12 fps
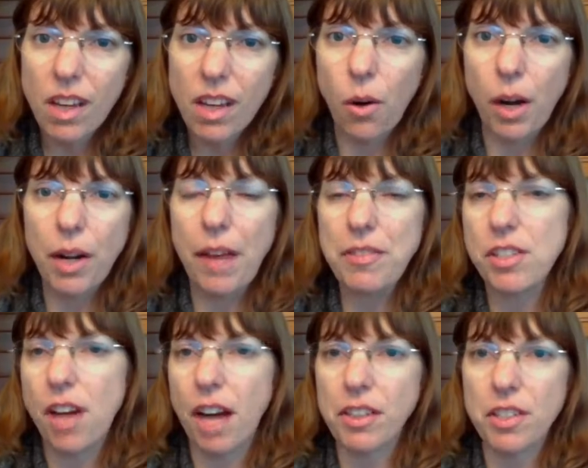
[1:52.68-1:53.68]
or I don't have to
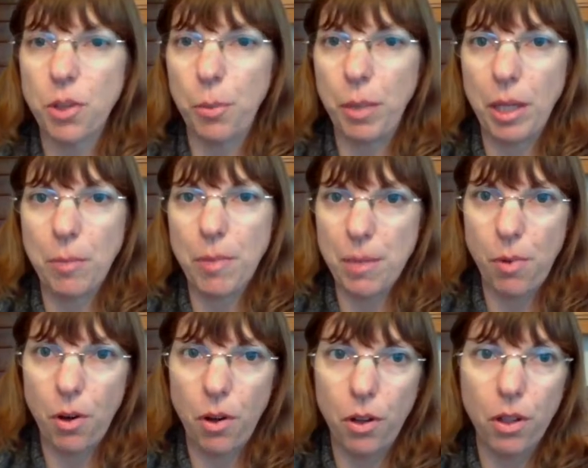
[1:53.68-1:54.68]
talk to so many
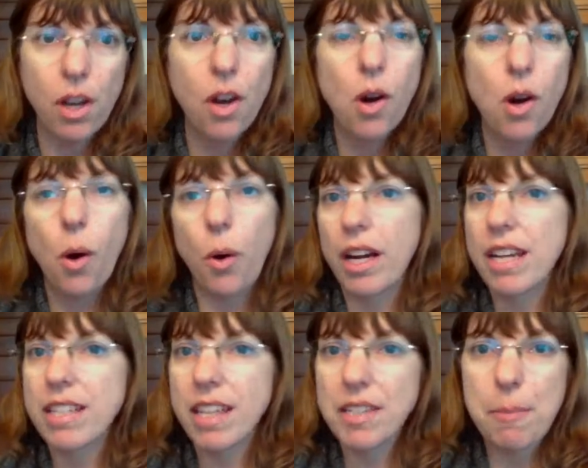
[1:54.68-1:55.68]
people, or
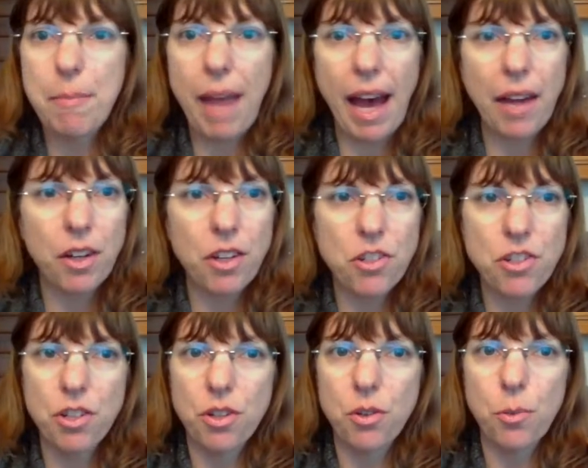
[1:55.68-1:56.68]
it doesn't matter
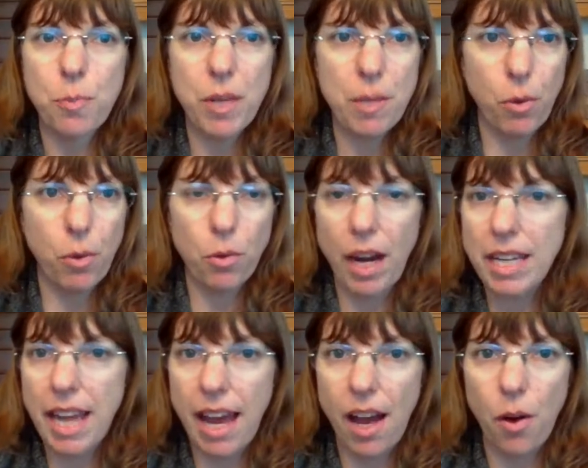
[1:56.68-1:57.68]
to people right
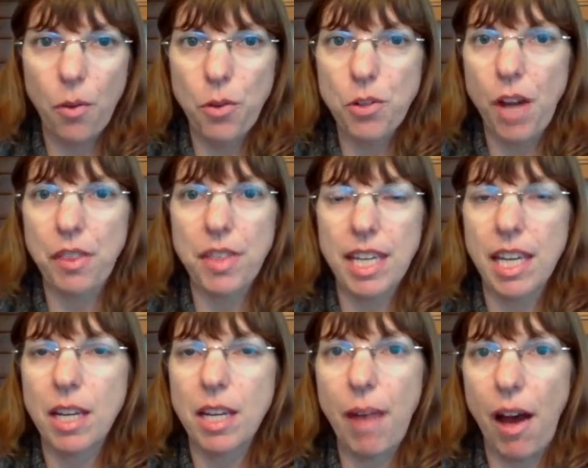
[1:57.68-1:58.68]
now, they're not
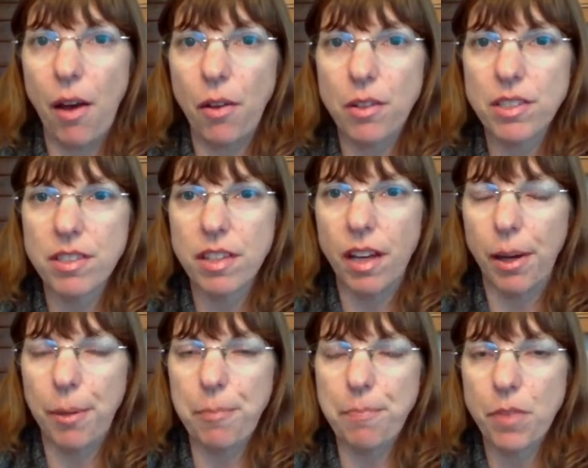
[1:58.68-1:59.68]
thinking about
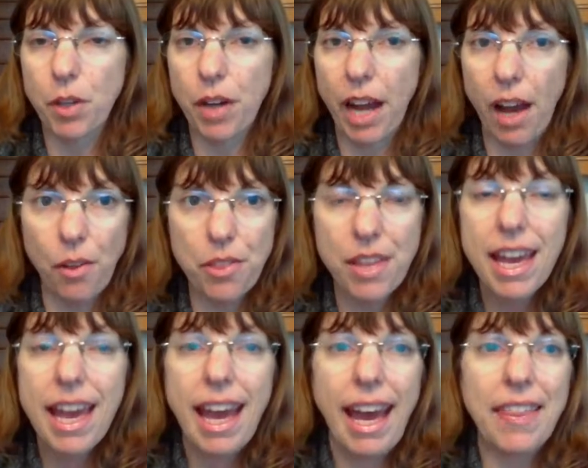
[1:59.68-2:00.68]
their health.
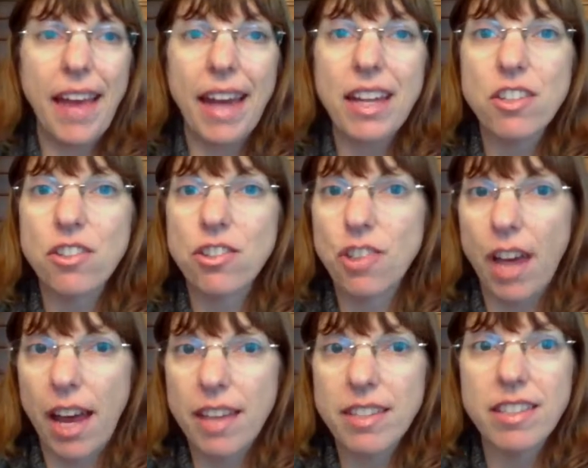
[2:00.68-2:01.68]
And that is
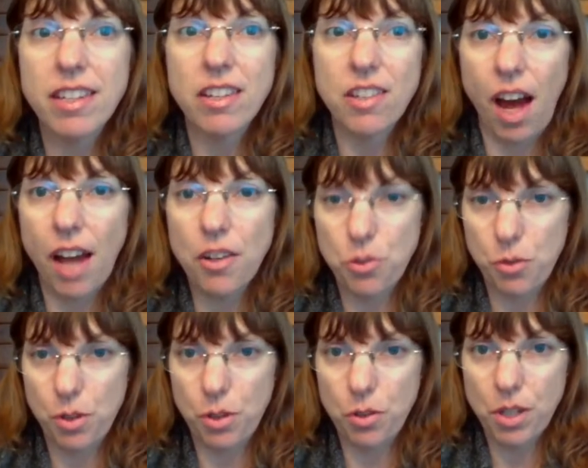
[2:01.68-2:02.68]
just not
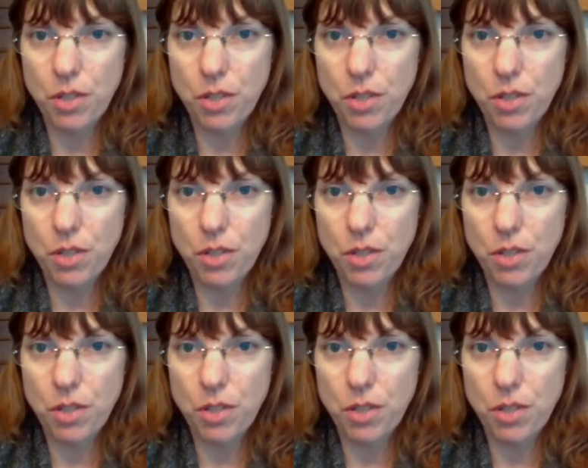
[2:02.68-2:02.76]
true,